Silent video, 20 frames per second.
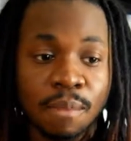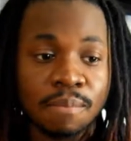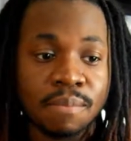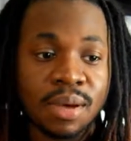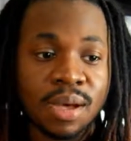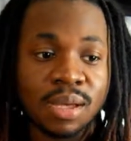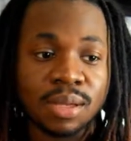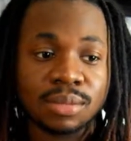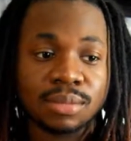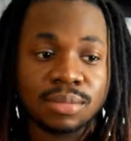
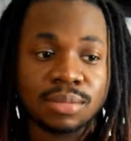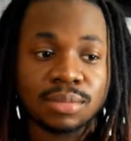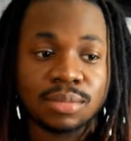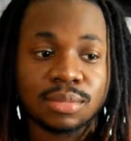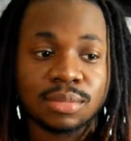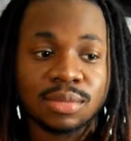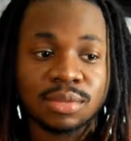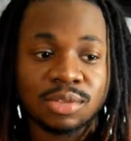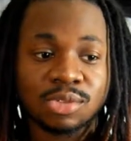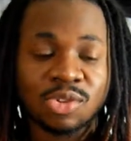But
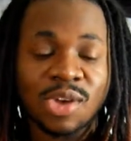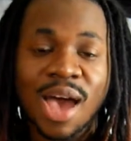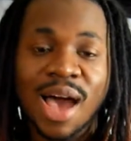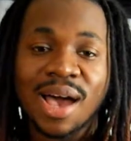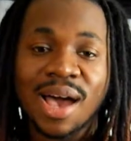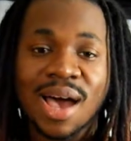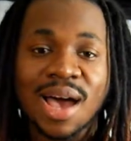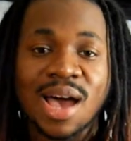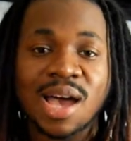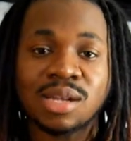you got
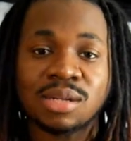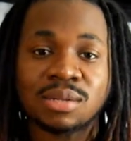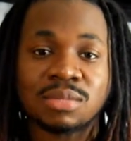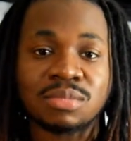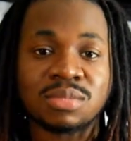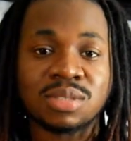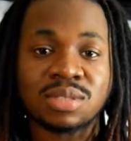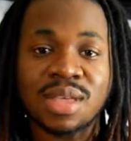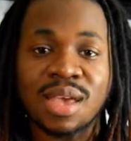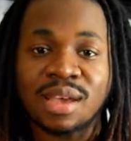
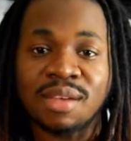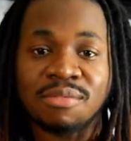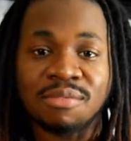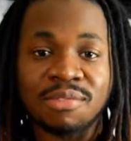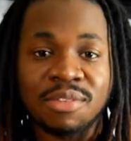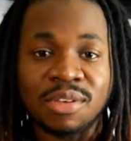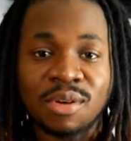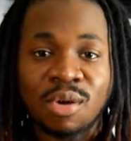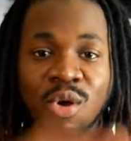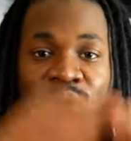condoms that can
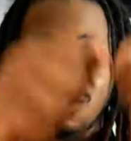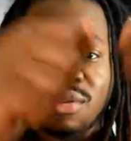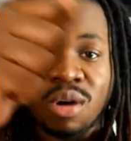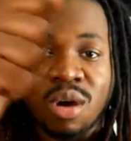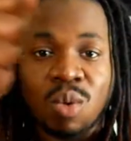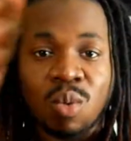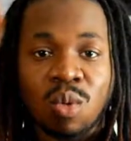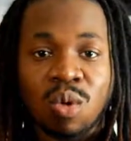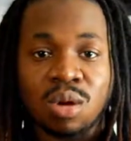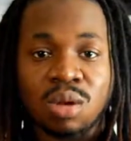fit over a
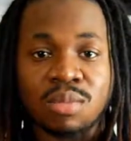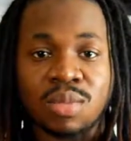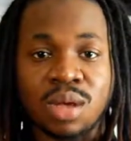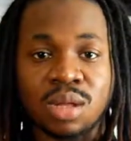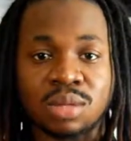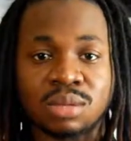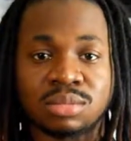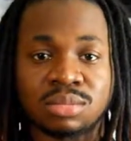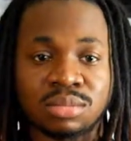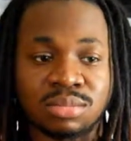
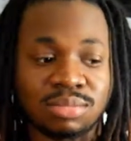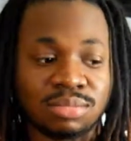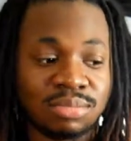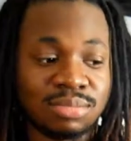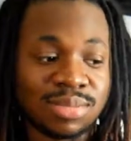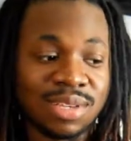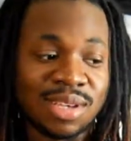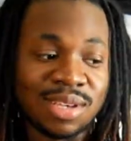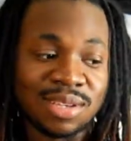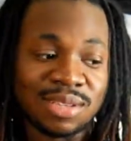watermelon.
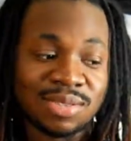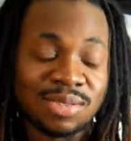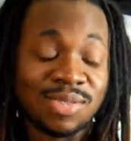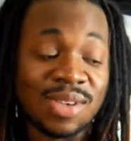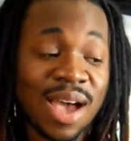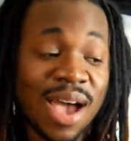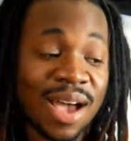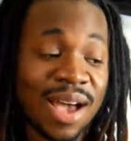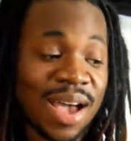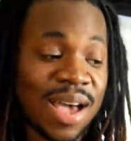You
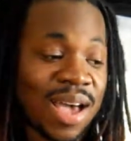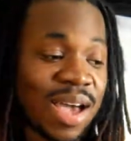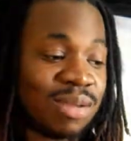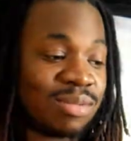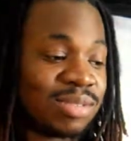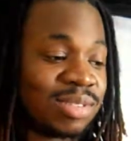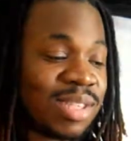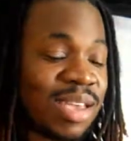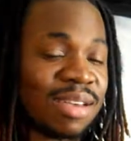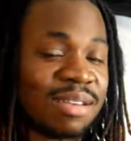got
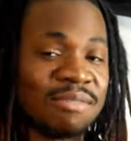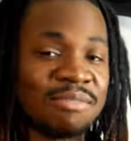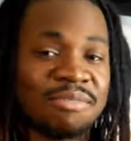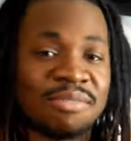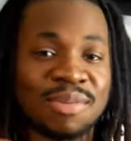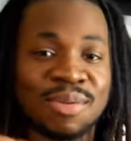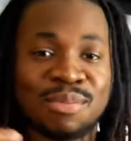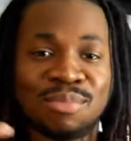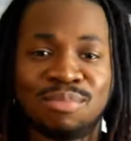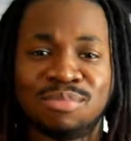condoms that can
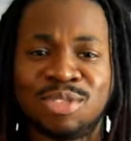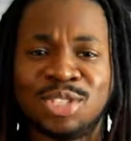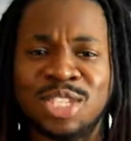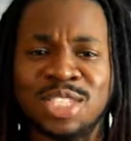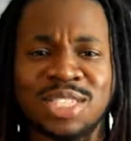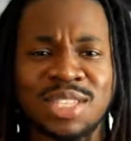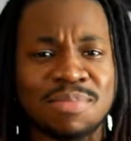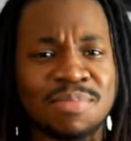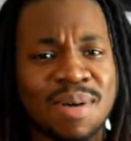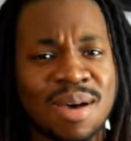fit
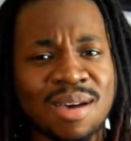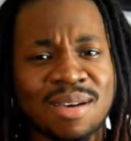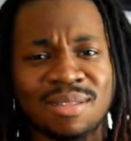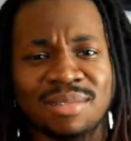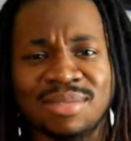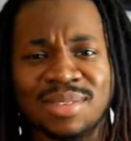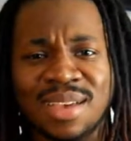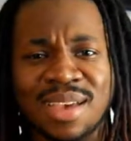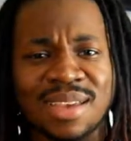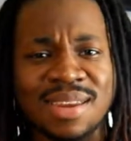just about
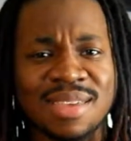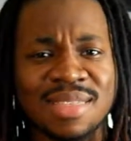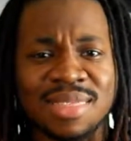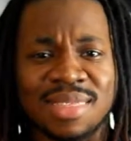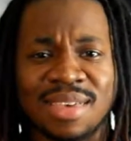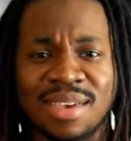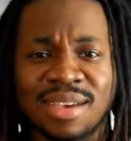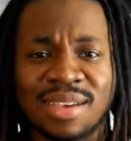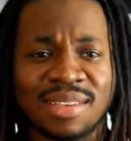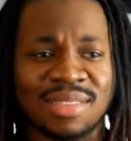
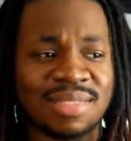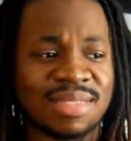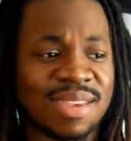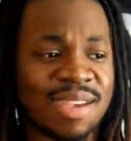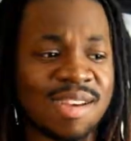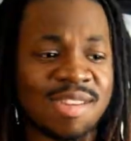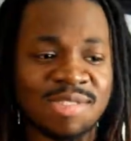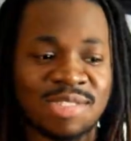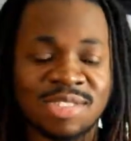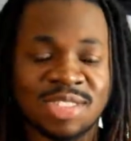anything, and
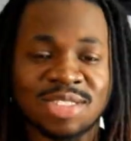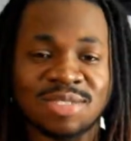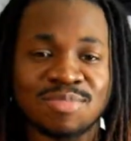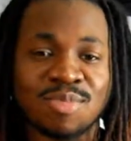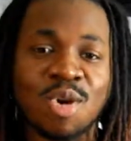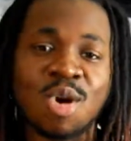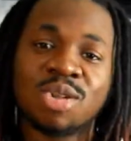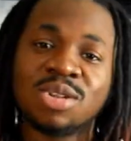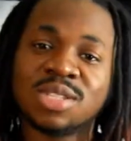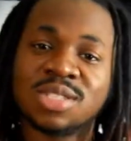they're the
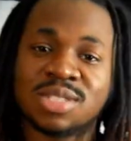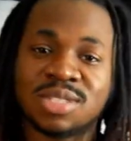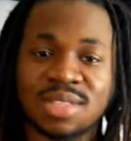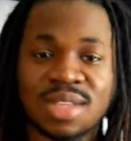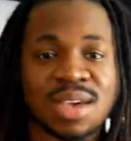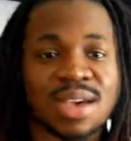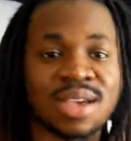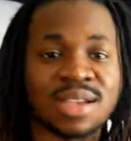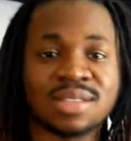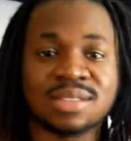smallest
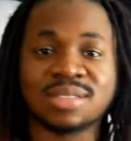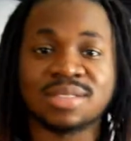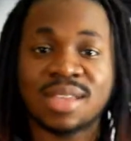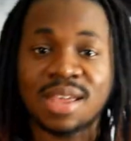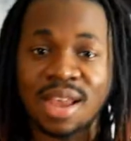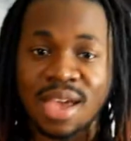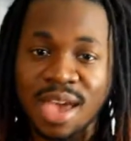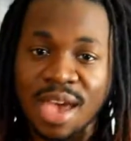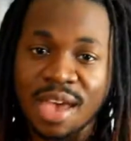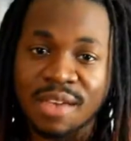things that
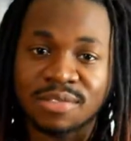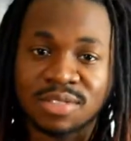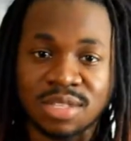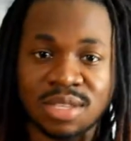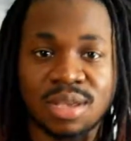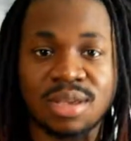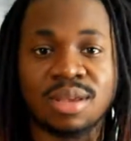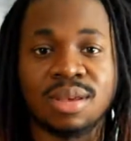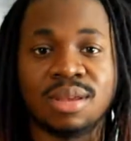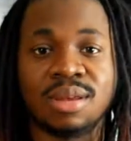I have
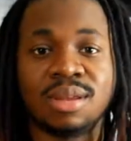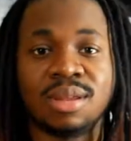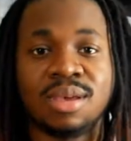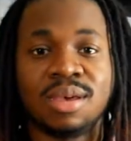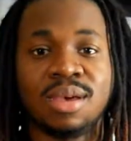seen.